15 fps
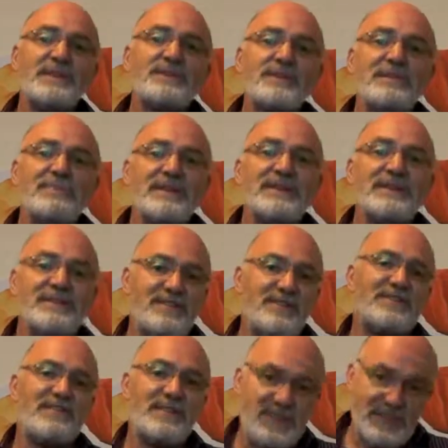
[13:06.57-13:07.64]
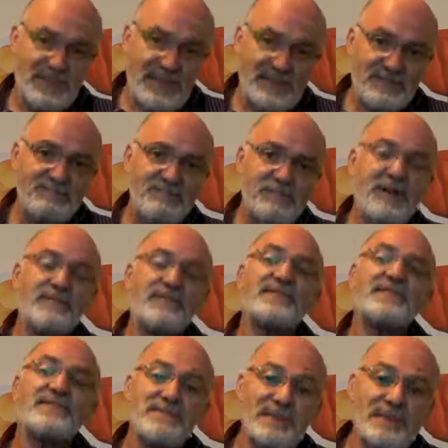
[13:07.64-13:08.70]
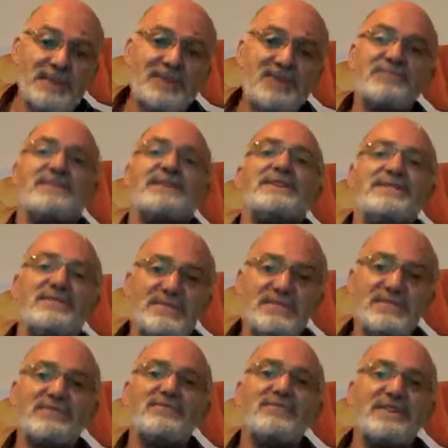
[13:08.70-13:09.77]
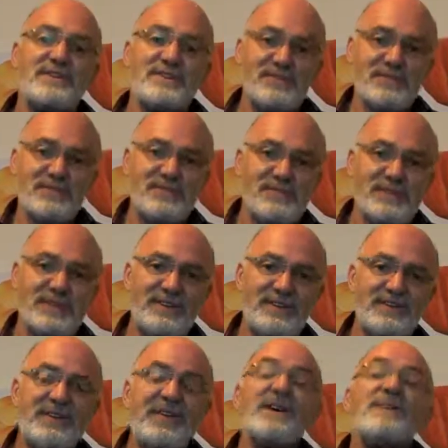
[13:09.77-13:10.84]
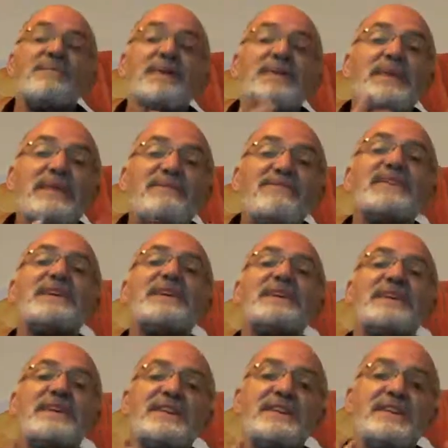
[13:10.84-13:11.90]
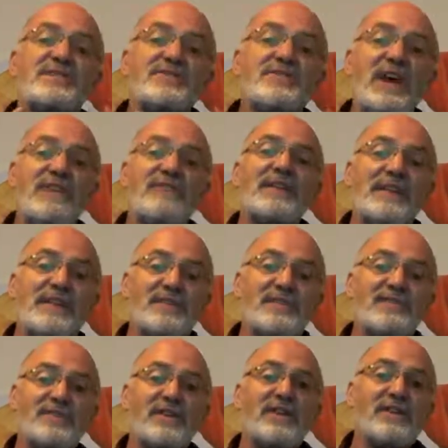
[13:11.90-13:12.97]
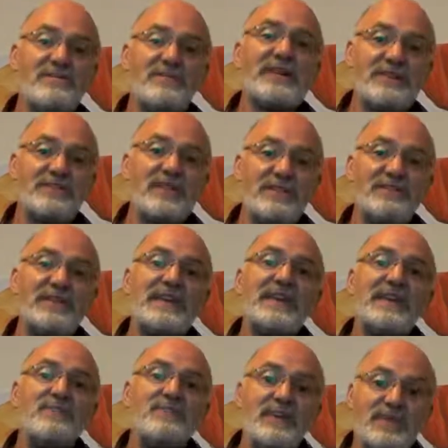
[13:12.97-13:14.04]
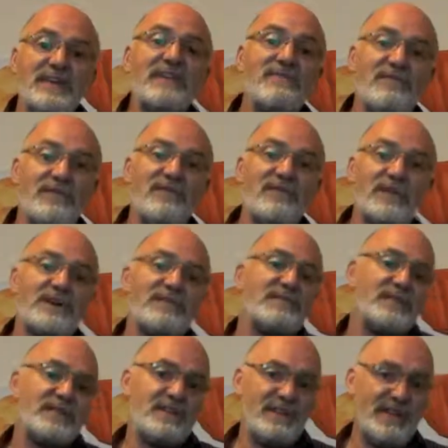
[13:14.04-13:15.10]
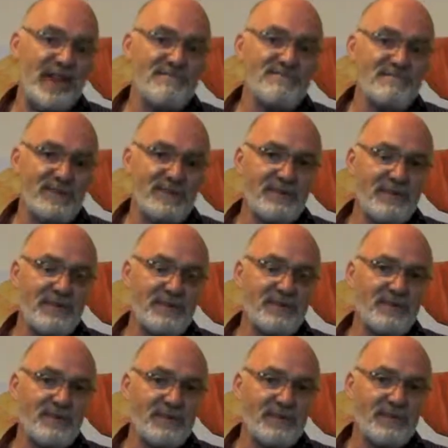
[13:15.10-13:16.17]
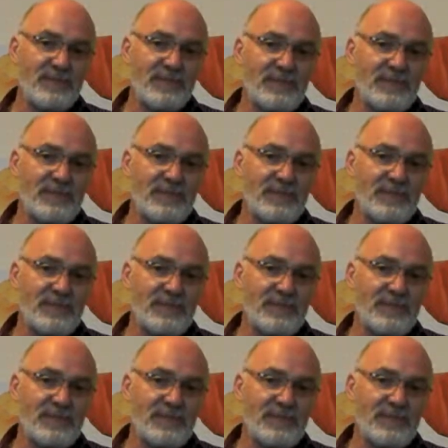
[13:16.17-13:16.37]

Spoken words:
But the trouble is, their profits have been squeezed and squeezed and squeezed. But they've needed the traffic to drive that traffic in with that $4.99 hamburger.